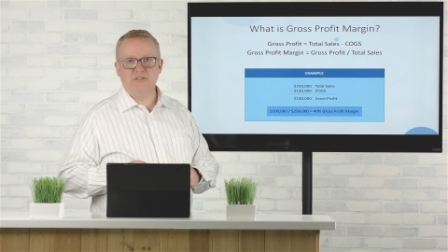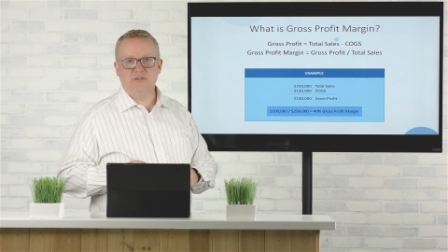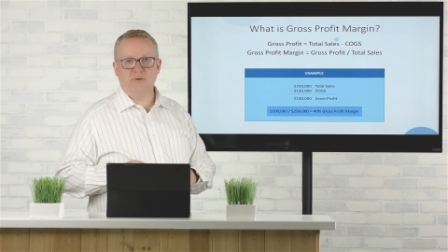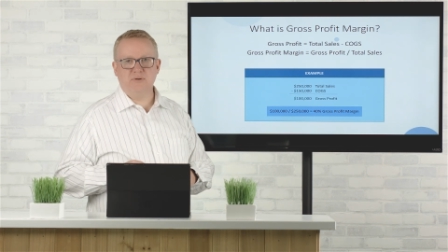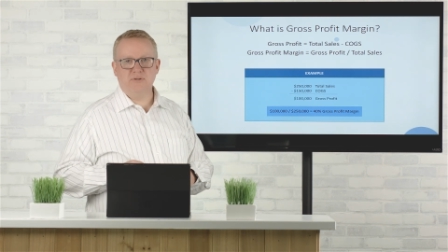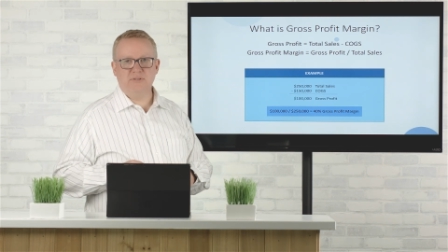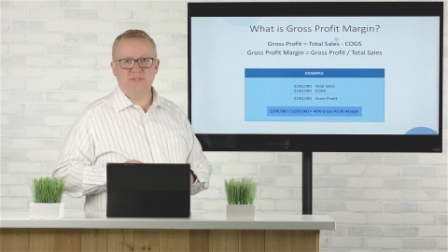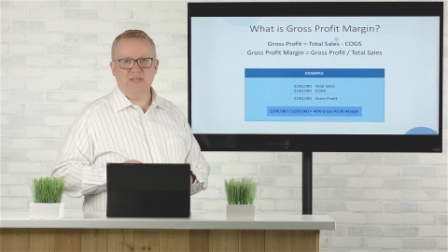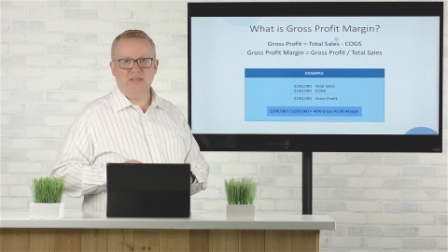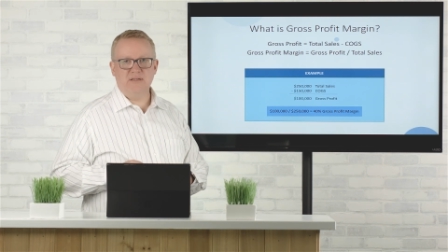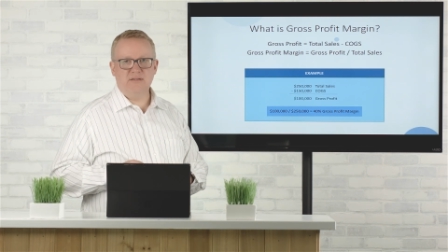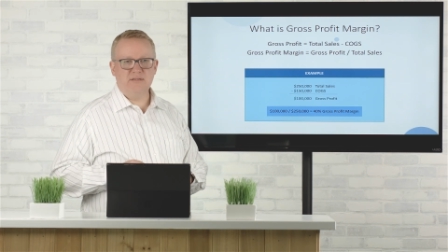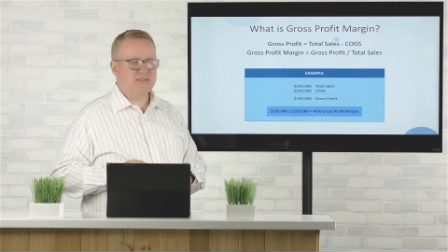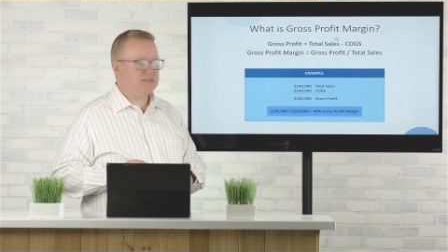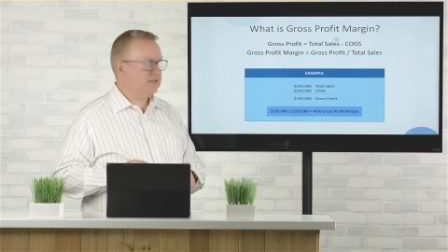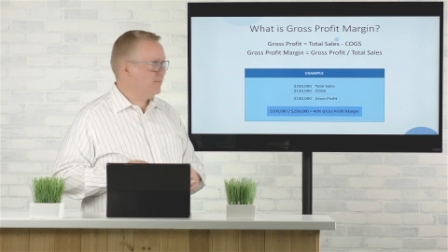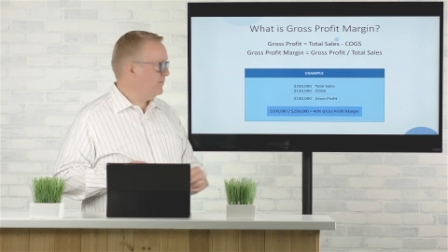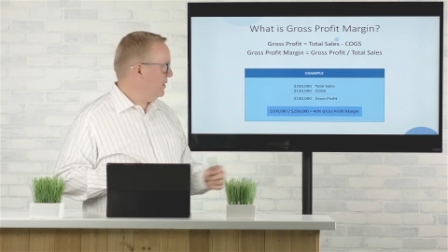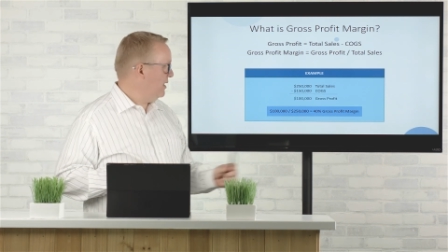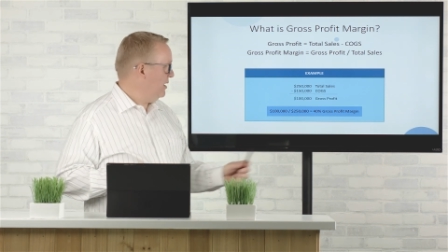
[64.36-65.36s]
in total
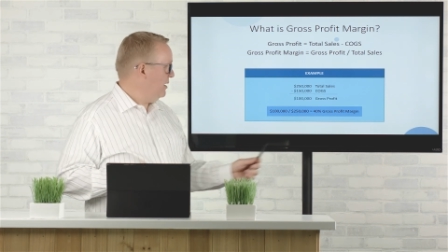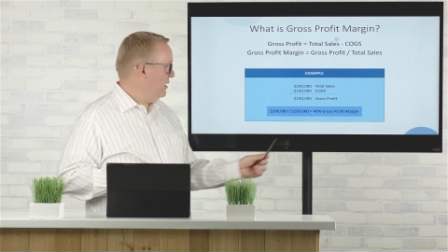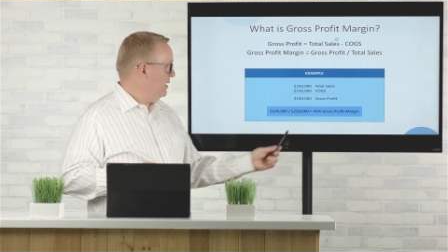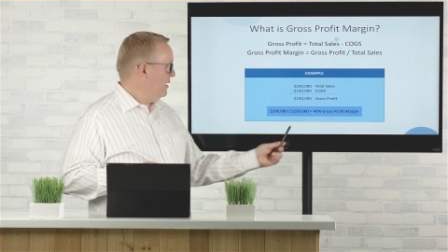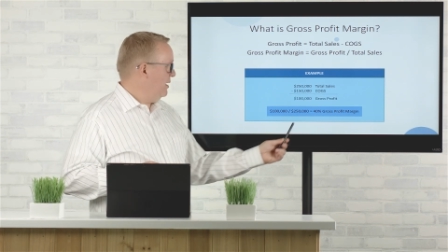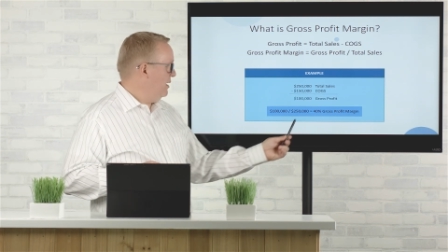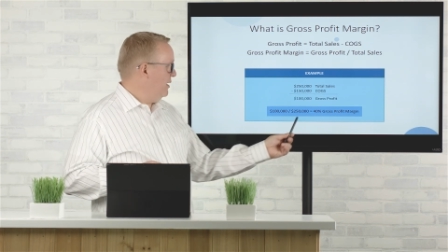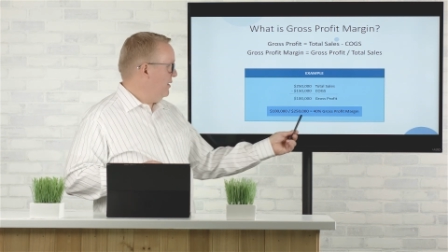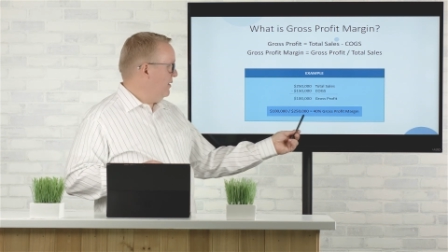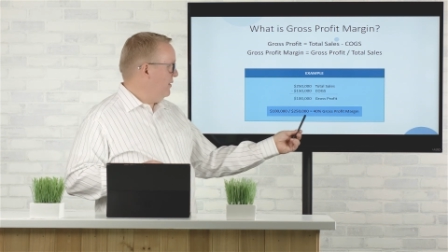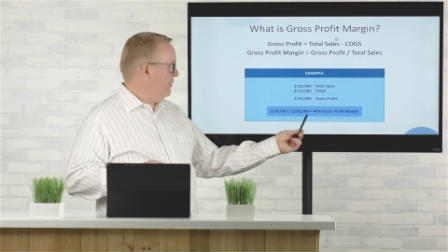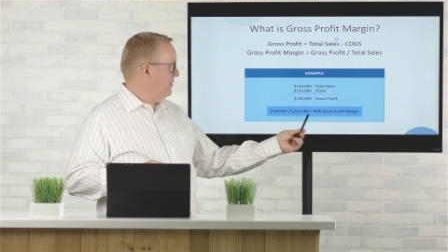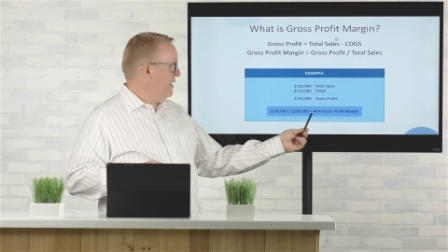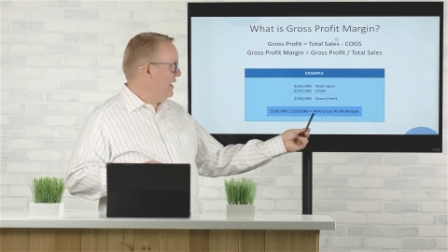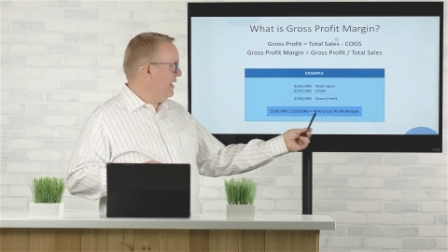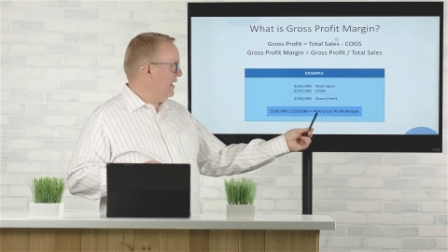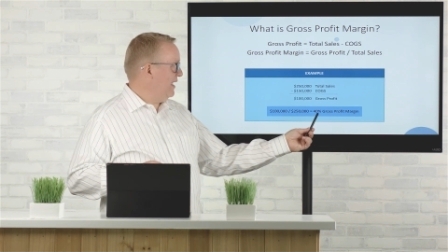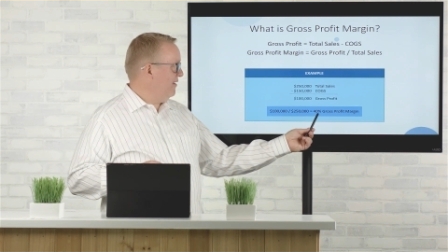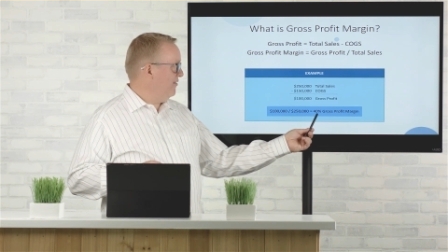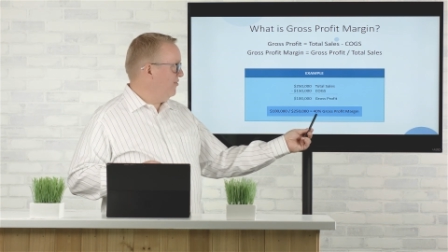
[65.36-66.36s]
sales.
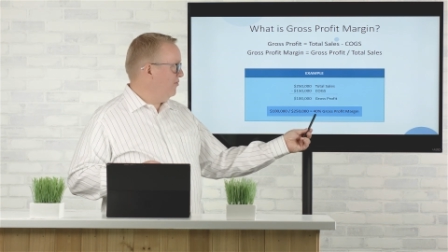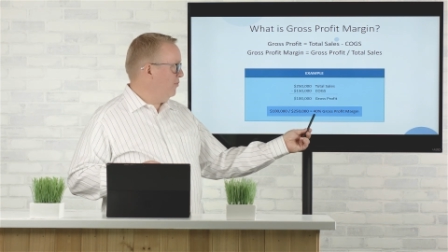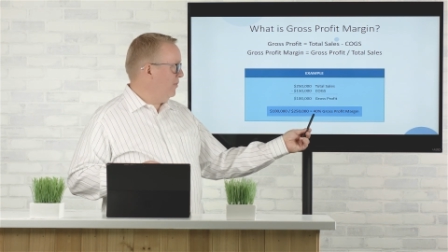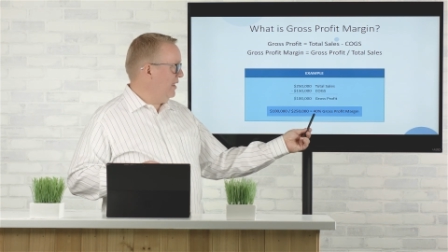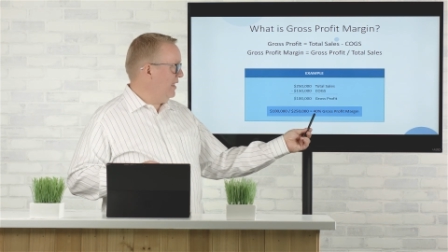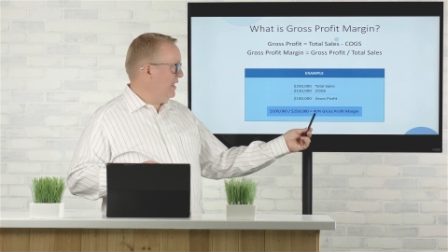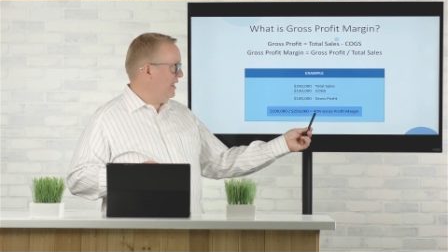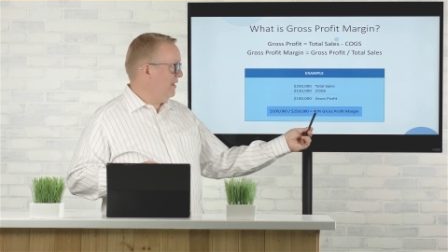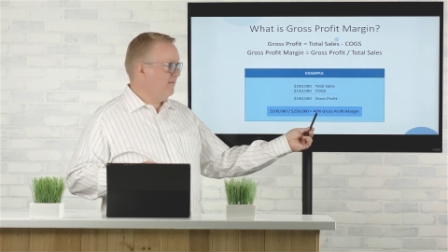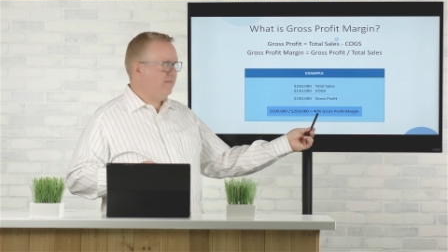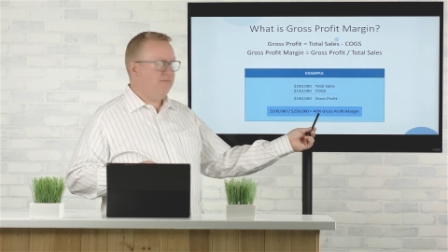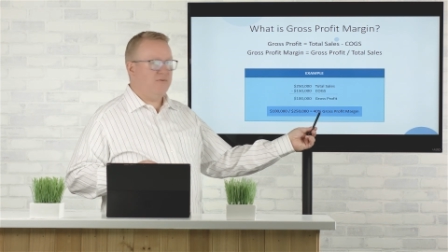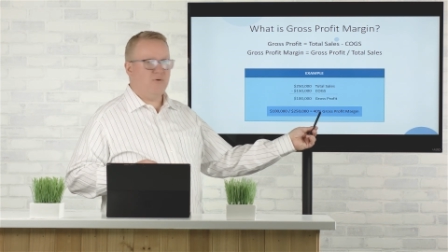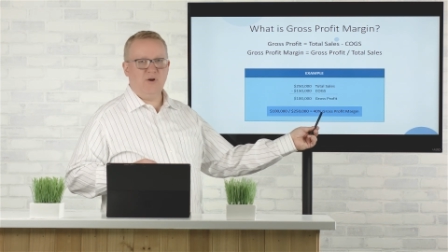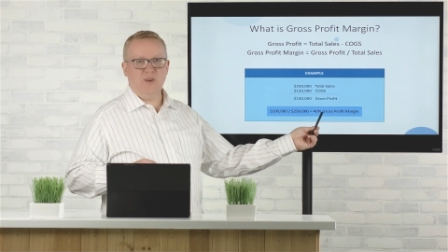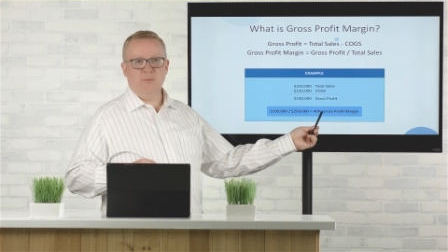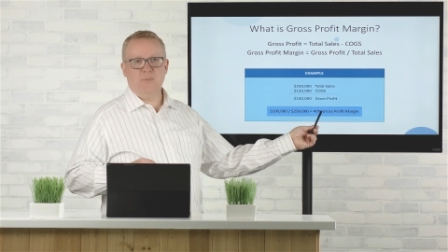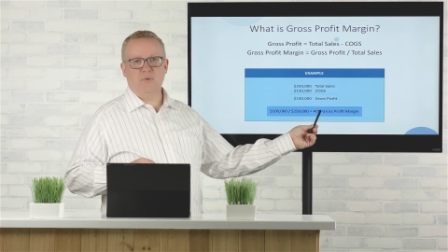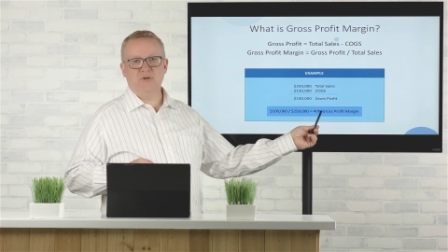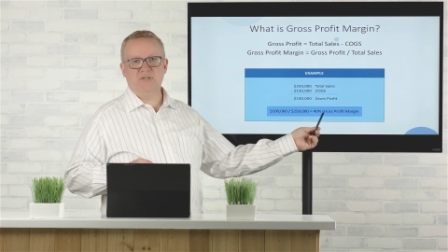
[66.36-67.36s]
That gives me a
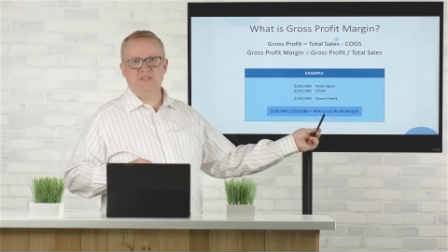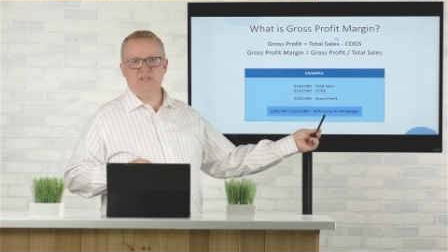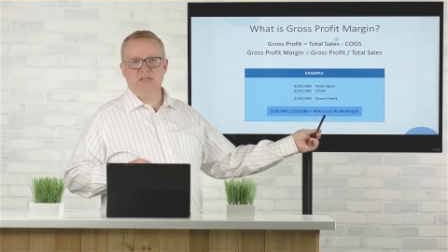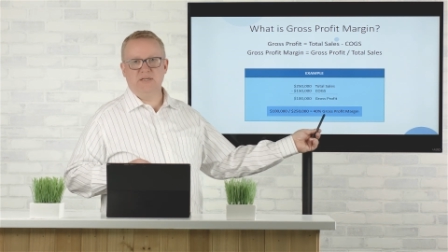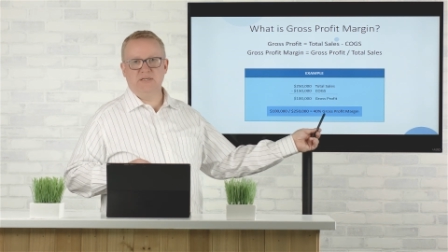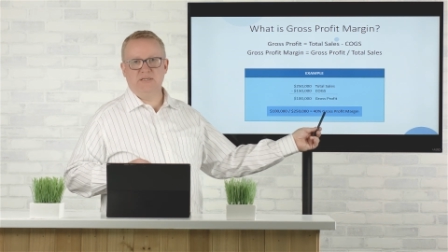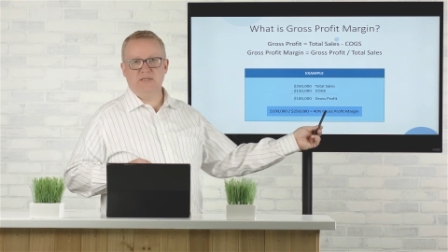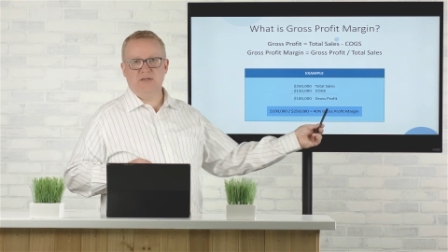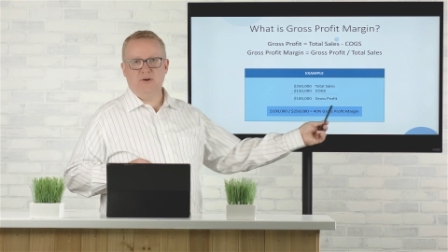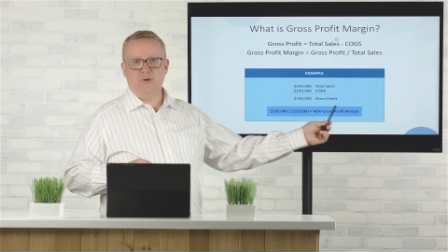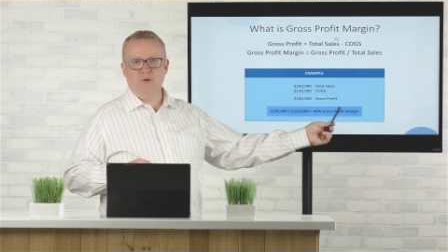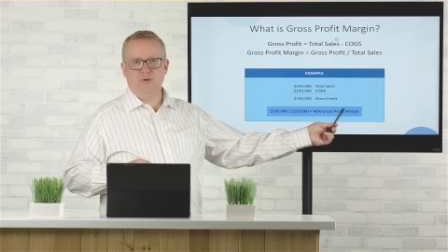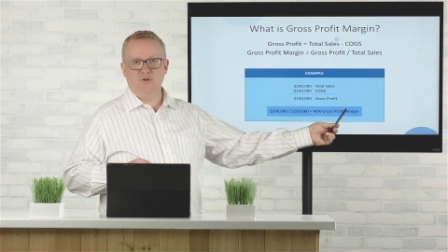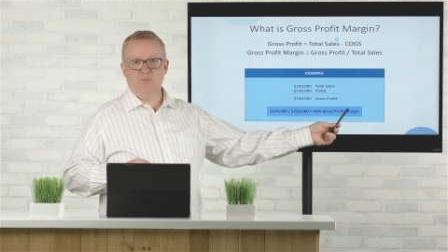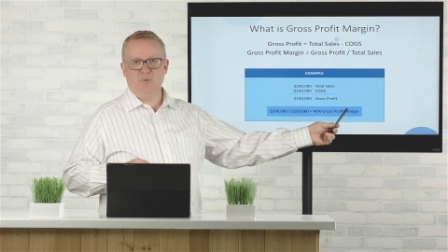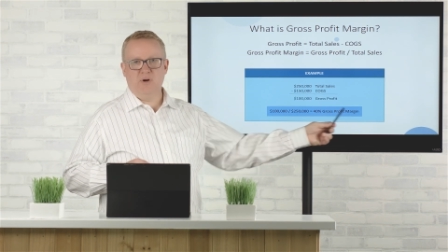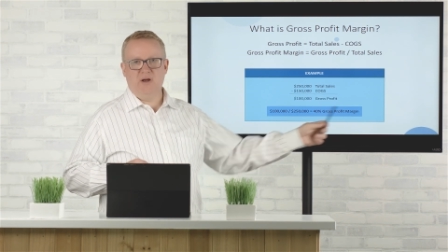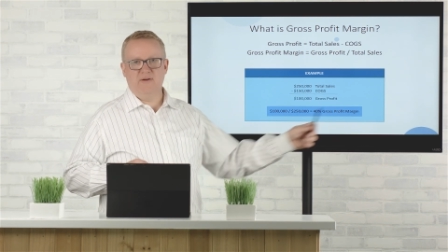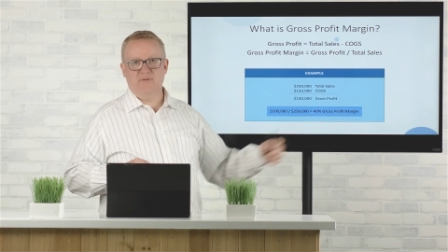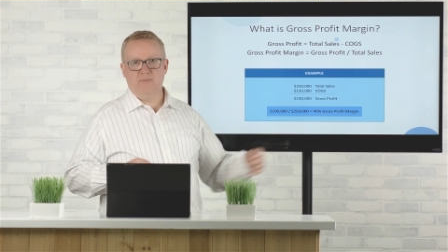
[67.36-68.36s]
40% gross
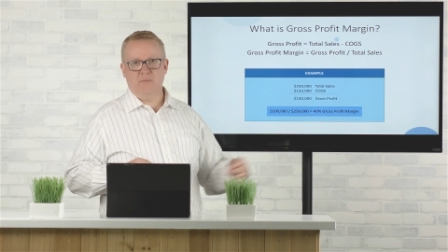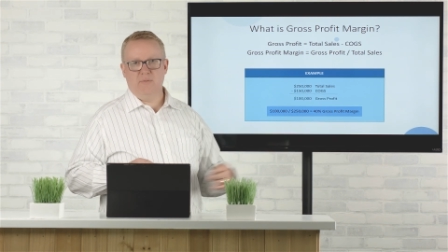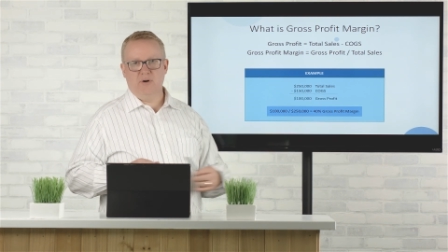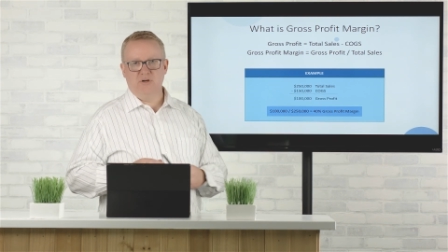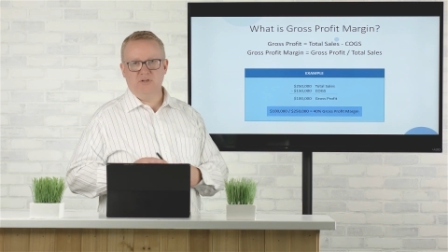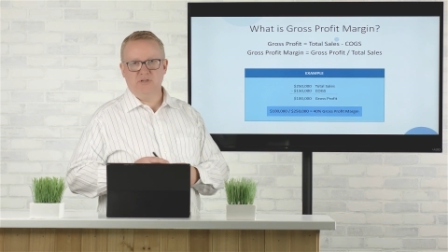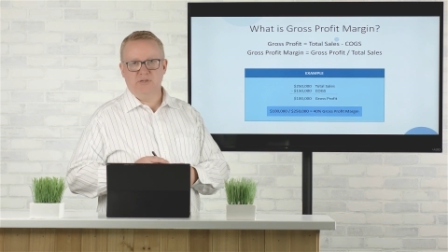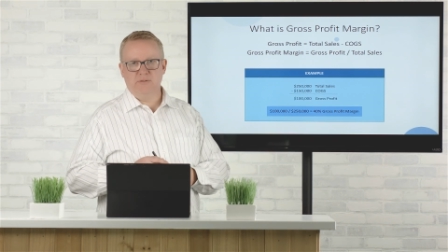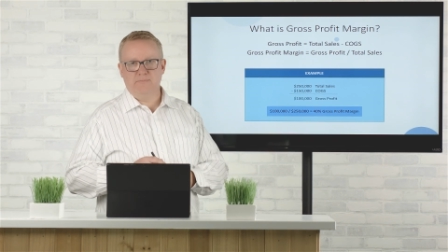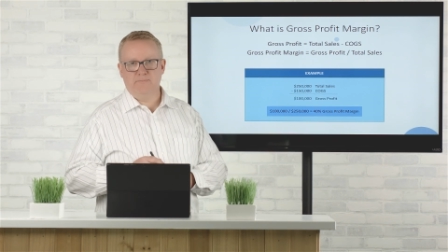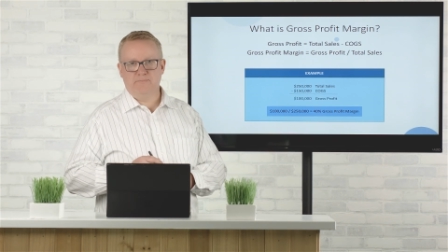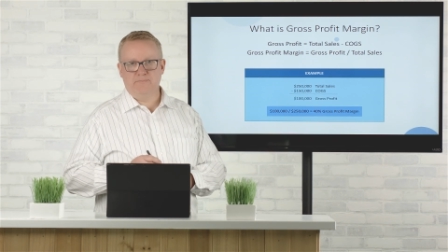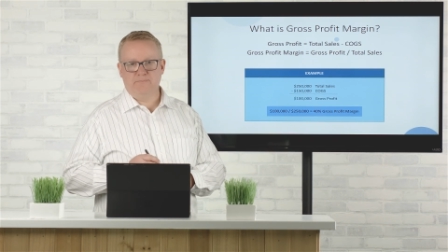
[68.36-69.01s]
profit margin.